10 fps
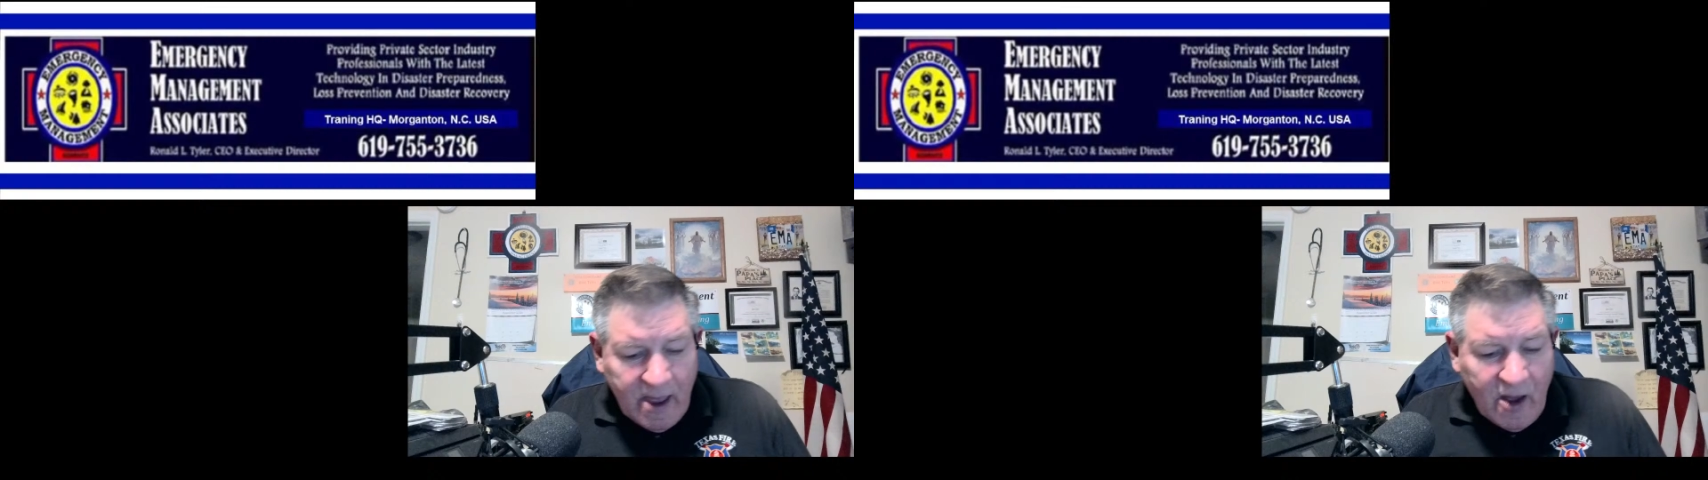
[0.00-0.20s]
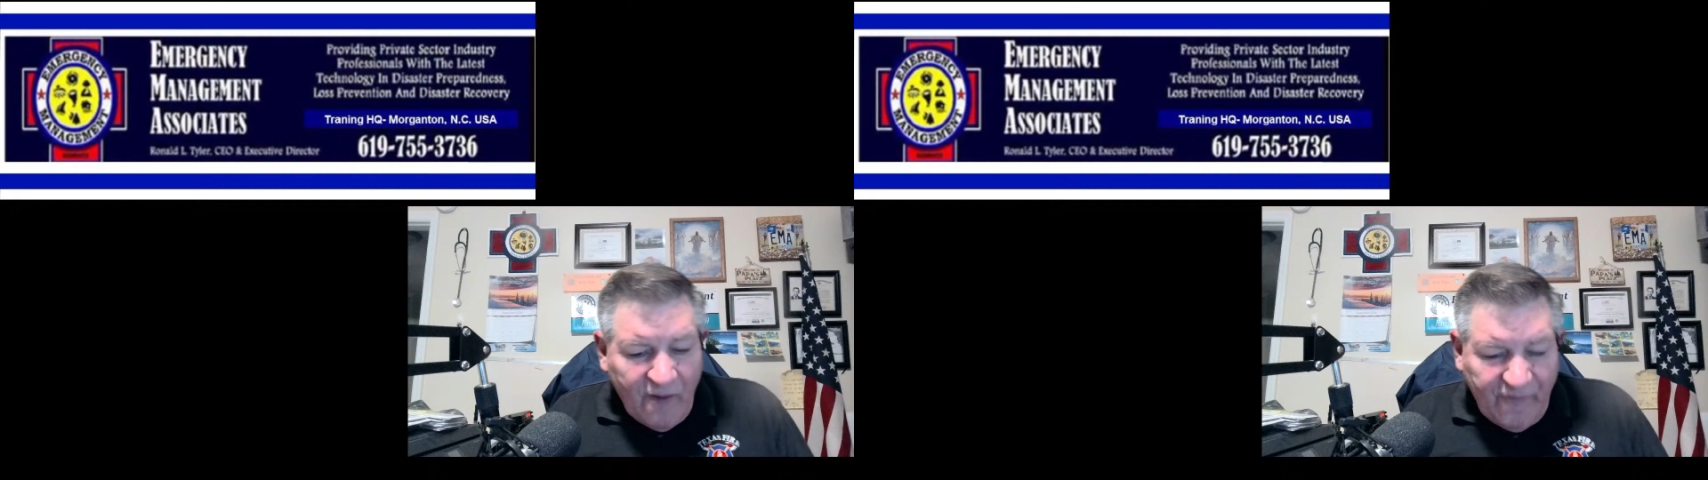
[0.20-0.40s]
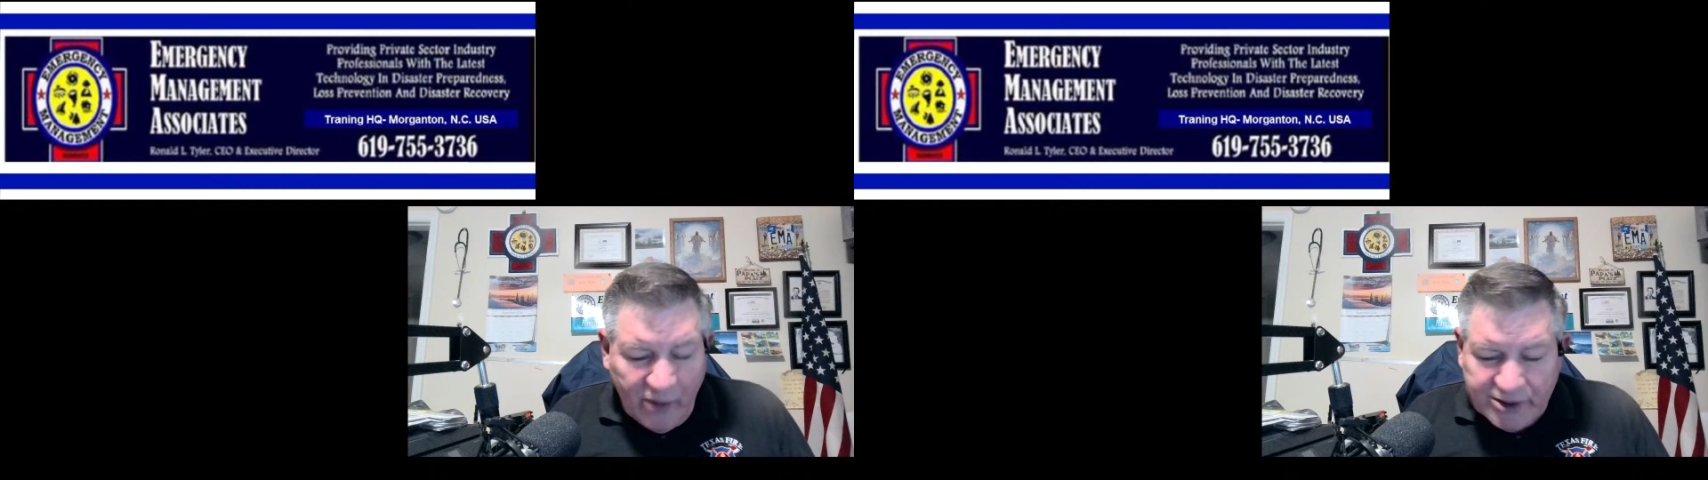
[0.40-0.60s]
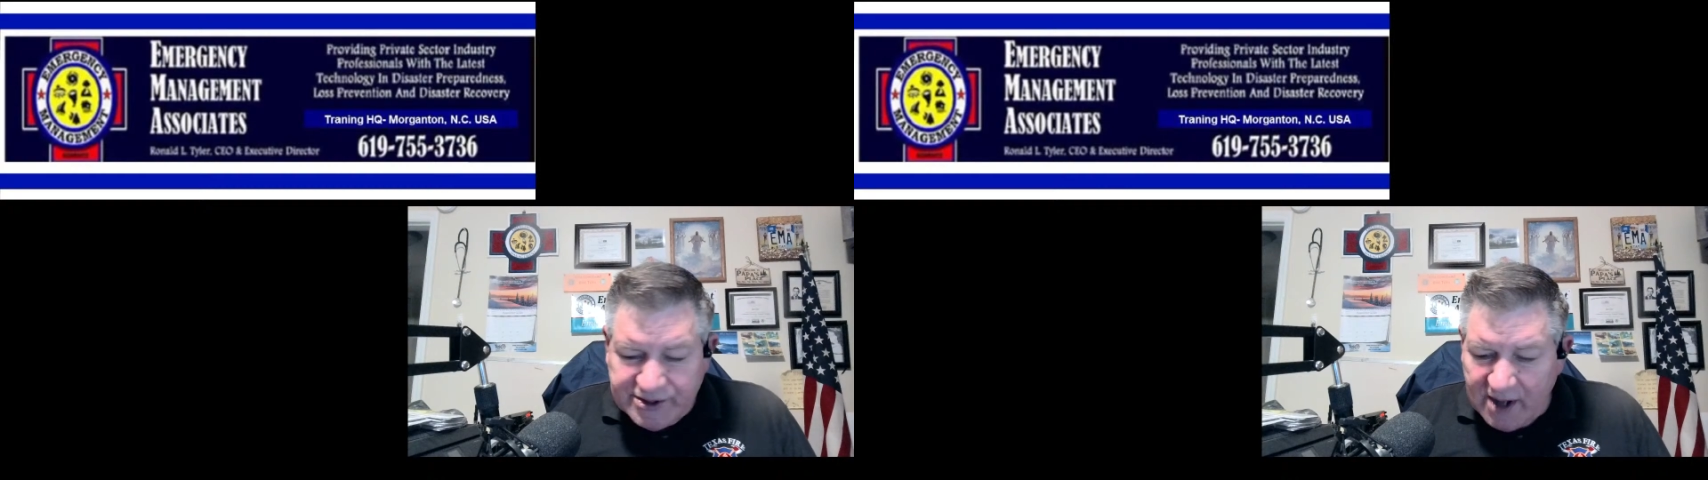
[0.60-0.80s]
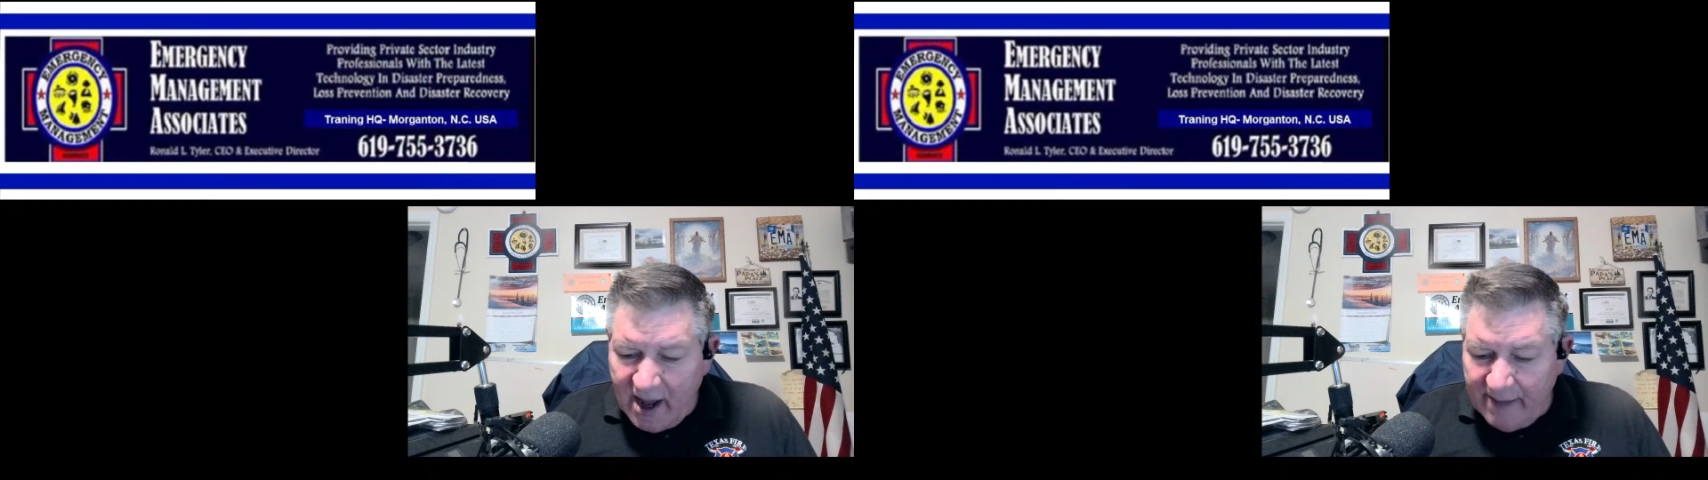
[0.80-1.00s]
Folks,
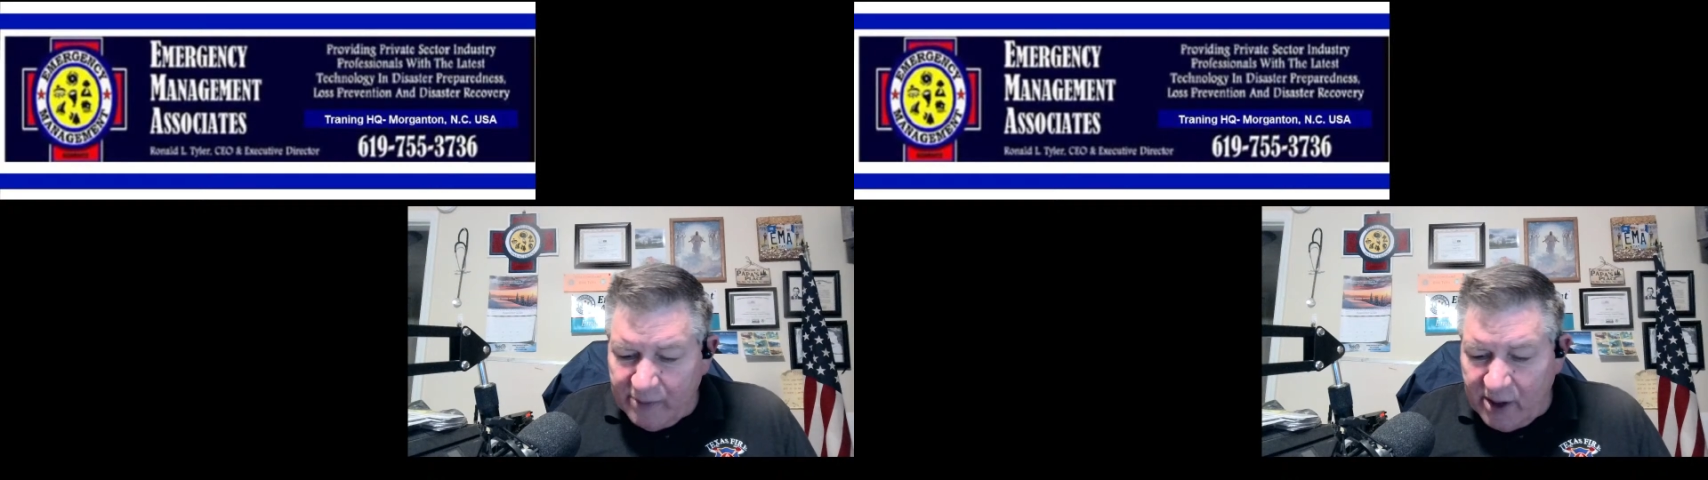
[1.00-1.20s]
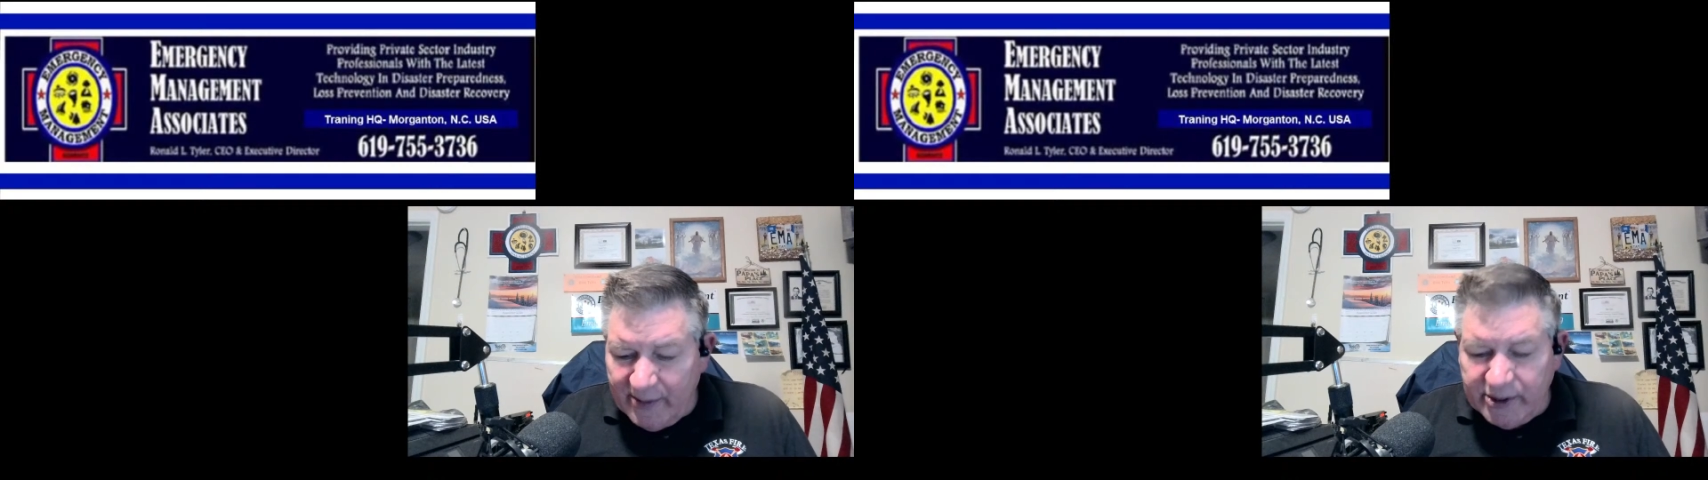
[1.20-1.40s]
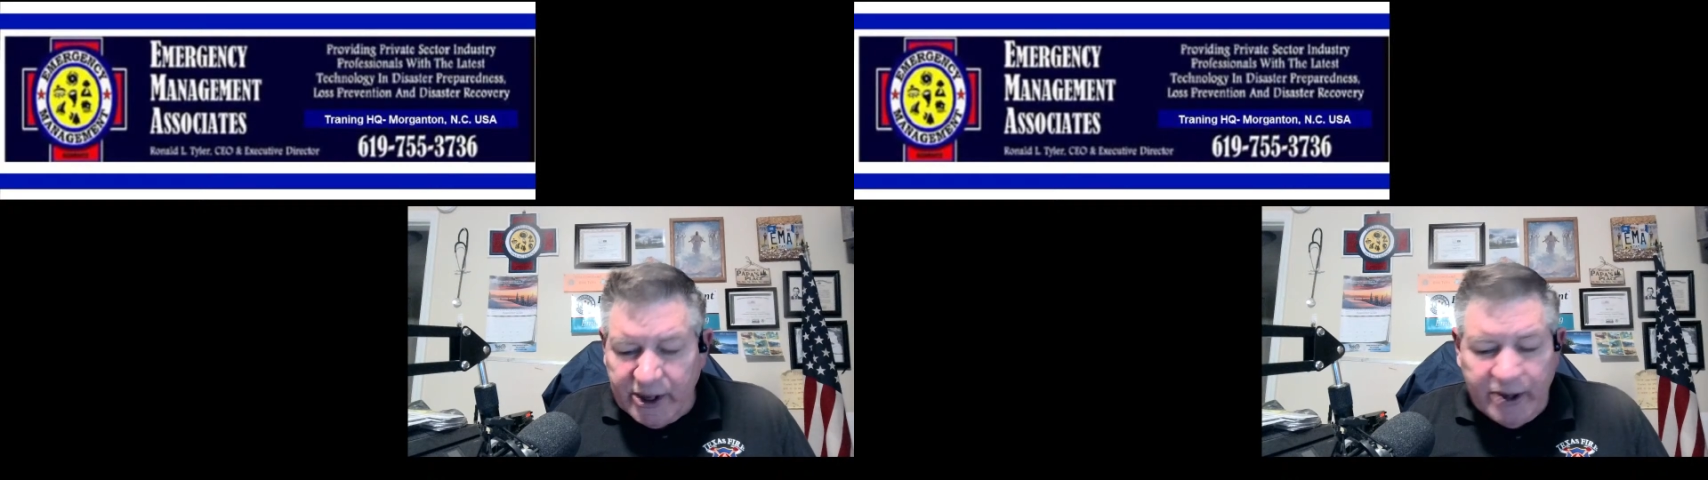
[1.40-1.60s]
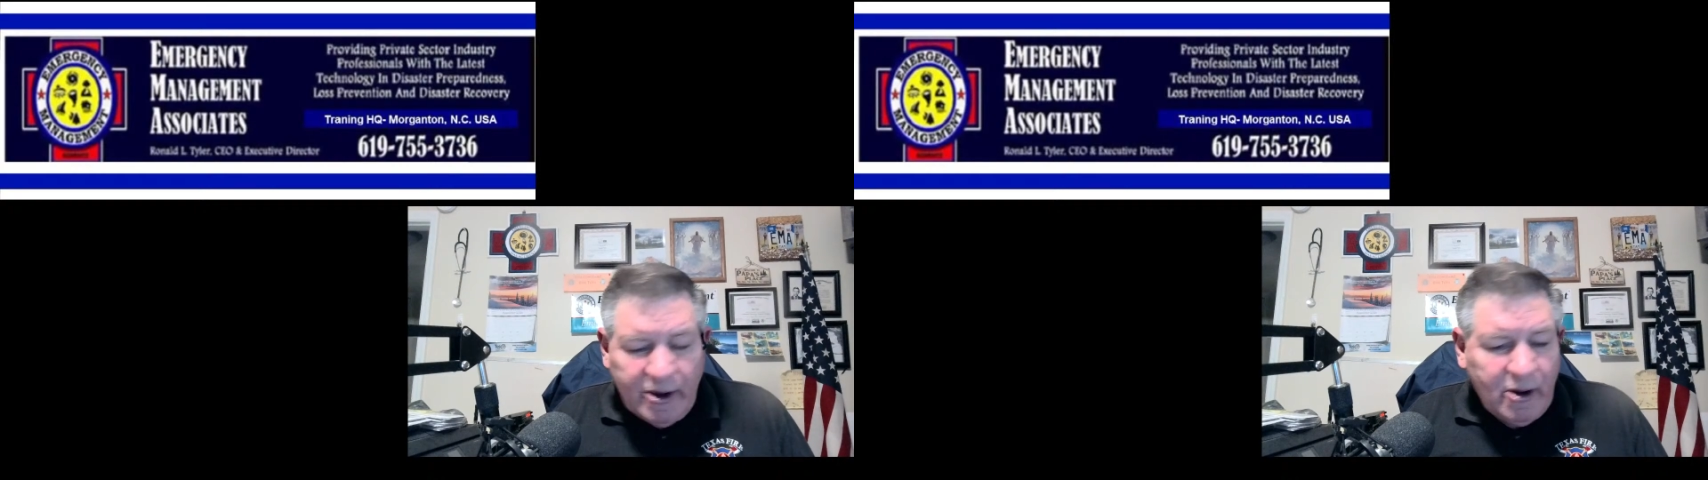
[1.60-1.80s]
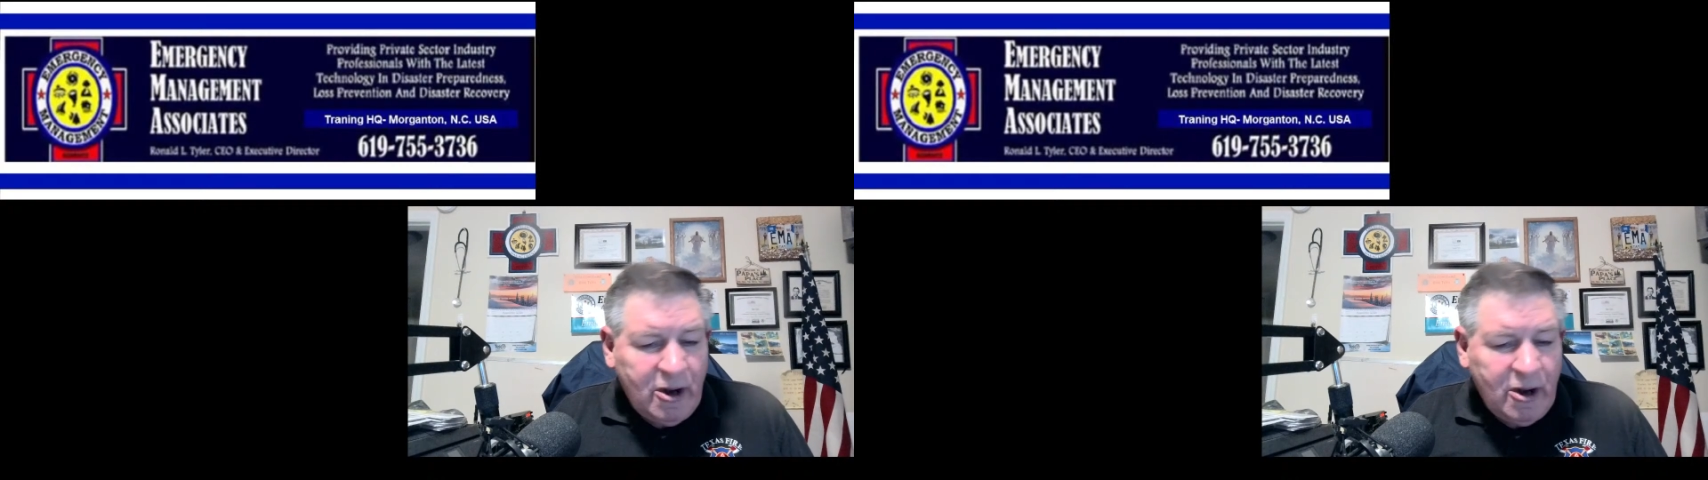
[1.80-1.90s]
I'm coming here